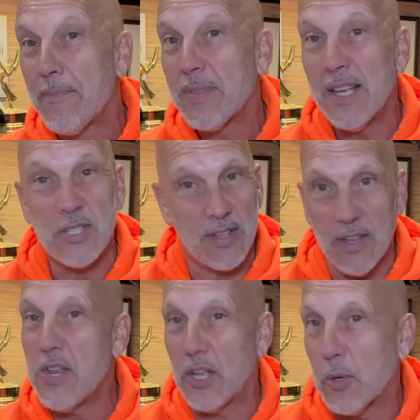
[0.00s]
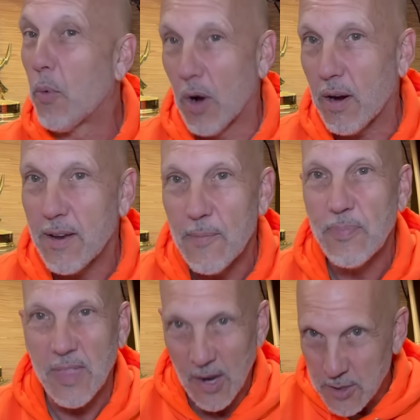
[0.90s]
He said, then you get to work.
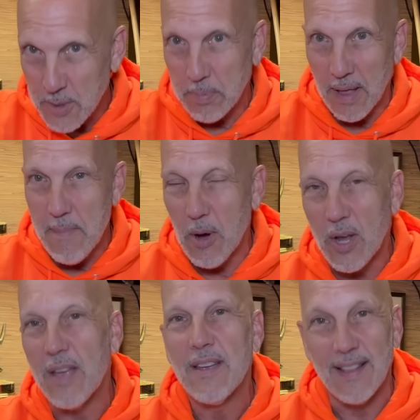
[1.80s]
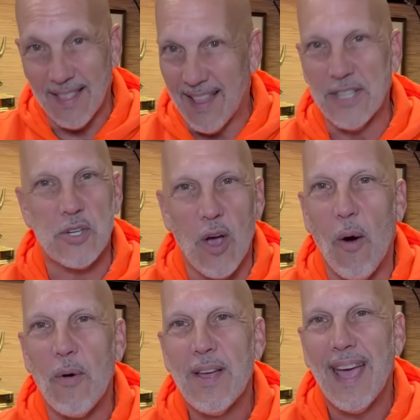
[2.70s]
Here's the playbook. Let's
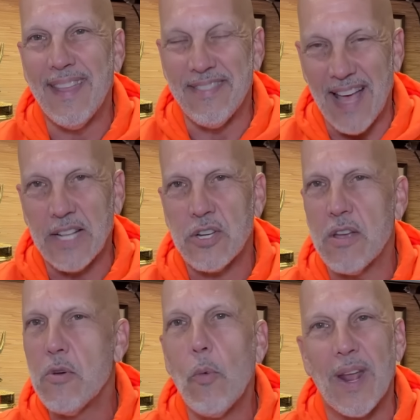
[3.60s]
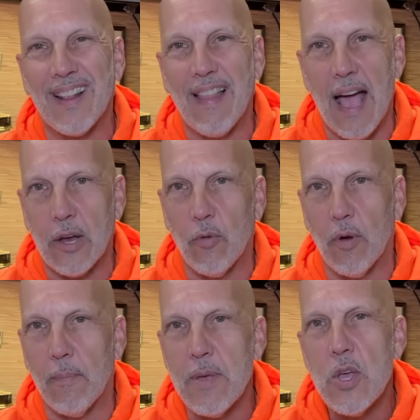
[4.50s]
go. And that's how you win a locker
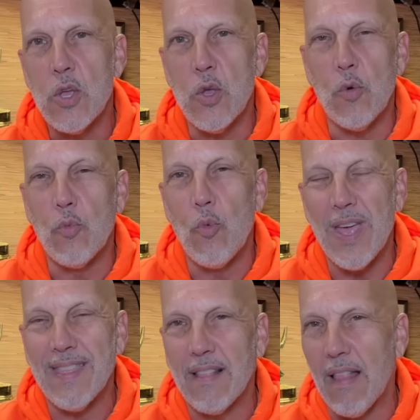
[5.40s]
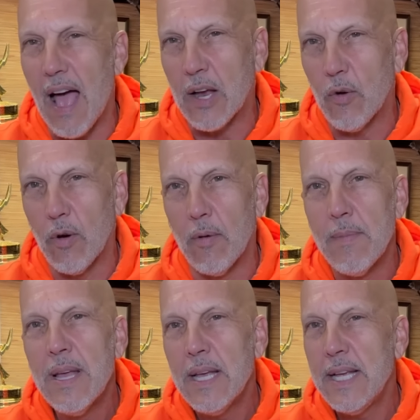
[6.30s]
room. You win the locker room,
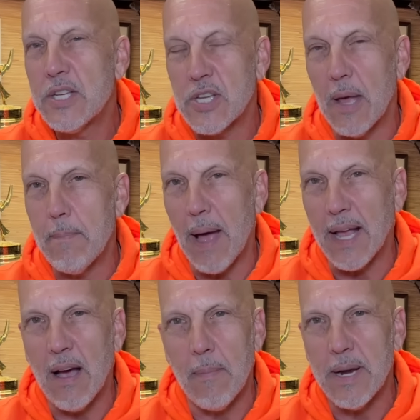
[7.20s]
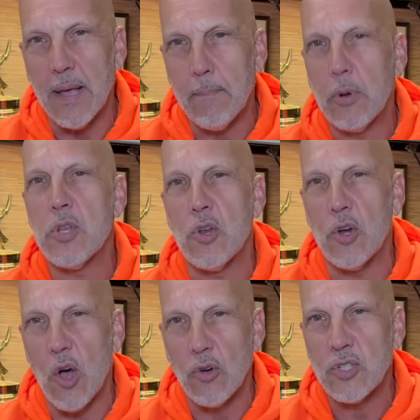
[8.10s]
he said, by coming in, putting your
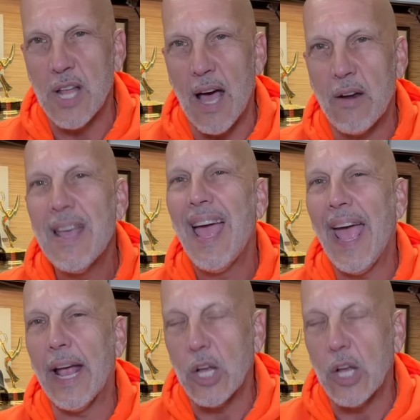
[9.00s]
nose down, and